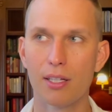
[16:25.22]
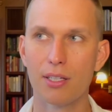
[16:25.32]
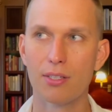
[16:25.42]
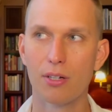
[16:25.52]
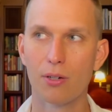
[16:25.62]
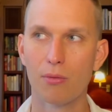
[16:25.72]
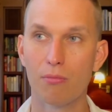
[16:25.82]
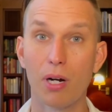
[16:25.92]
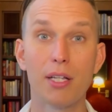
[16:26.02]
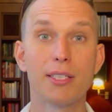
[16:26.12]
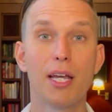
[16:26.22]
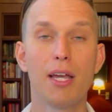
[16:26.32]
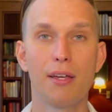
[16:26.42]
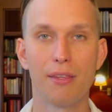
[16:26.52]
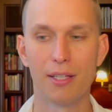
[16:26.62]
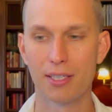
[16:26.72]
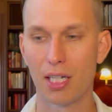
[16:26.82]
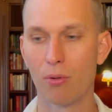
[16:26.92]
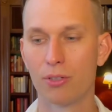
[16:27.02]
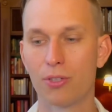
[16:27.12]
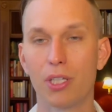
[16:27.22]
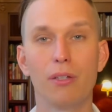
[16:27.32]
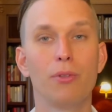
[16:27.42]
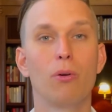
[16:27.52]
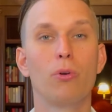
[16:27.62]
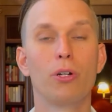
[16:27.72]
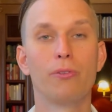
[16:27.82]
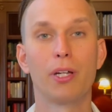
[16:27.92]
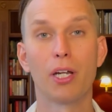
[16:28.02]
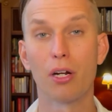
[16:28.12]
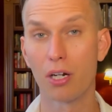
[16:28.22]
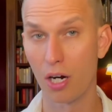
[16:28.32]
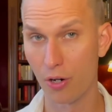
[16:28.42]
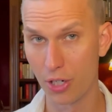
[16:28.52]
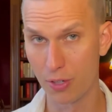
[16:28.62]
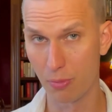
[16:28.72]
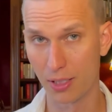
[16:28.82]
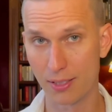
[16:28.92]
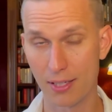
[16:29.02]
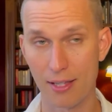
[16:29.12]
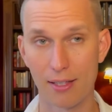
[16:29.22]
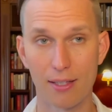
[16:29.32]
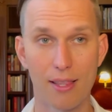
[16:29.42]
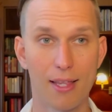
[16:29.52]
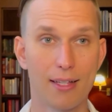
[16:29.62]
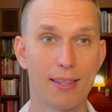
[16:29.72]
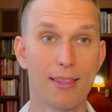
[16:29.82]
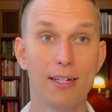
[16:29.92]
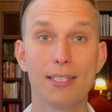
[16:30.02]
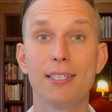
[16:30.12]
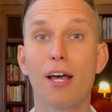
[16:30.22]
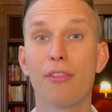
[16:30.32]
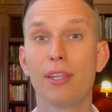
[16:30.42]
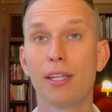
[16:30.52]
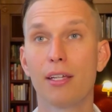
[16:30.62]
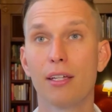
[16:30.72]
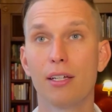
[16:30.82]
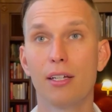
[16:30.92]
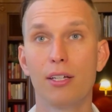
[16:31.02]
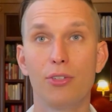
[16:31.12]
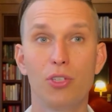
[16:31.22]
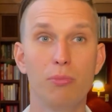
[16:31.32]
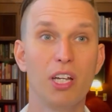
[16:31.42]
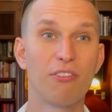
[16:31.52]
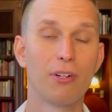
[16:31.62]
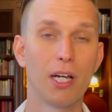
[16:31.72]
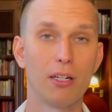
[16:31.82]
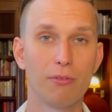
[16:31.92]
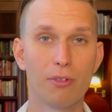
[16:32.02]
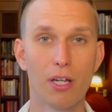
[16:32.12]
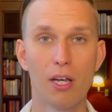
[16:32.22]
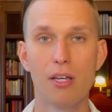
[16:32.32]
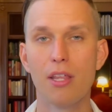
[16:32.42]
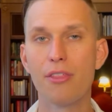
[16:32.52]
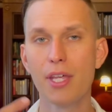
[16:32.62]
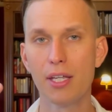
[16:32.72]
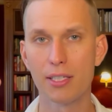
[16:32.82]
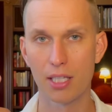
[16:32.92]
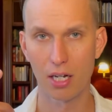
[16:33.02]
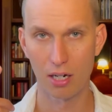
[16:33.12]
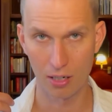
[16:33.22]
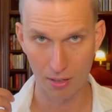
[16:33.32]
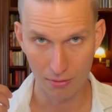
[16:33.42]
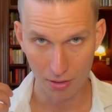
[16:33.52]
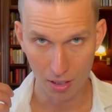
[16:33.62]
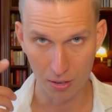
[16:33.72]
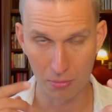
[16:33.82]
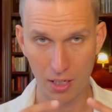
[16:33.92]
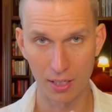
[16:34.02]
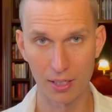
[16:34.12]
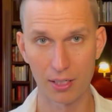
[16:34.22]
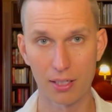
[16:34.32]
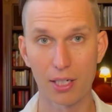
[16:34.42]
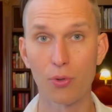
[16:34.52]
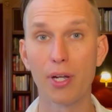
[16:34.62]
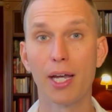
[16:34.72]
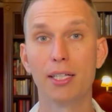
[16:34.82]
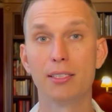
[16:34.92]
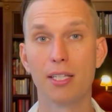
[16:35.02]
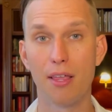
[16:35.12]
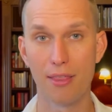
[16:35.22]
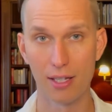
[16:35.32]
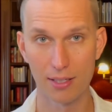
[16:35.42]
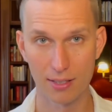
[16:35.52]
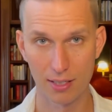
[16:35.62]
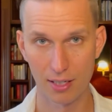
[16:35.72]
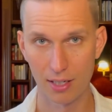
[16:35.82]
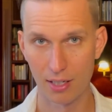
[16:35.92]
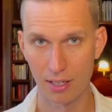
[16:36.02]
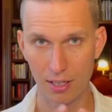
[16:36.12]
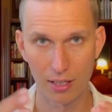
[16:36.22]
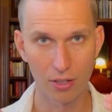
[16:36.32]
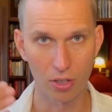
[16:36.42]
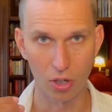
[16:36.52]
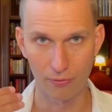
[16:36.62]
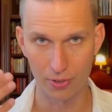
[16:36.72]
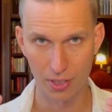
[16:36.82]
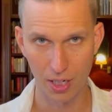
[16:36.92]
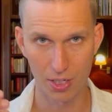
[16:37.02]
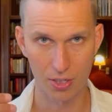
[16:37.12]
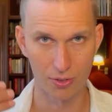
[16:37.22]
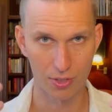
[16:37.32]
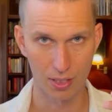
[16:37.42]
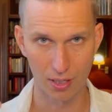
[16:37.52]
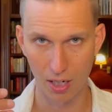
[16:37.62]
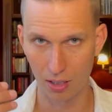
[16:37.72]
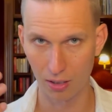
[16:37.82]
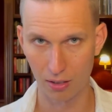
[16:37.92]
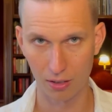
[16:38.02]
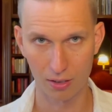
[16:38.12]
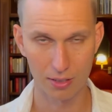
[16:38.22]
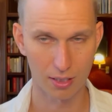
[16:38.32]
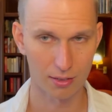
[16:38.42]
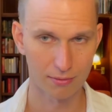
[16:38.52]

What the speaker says: So by saying this, I want to give you a word of encouragement that there is nothing to be afraid of. The thing is that our mind creates these inner conversations and dialogues, and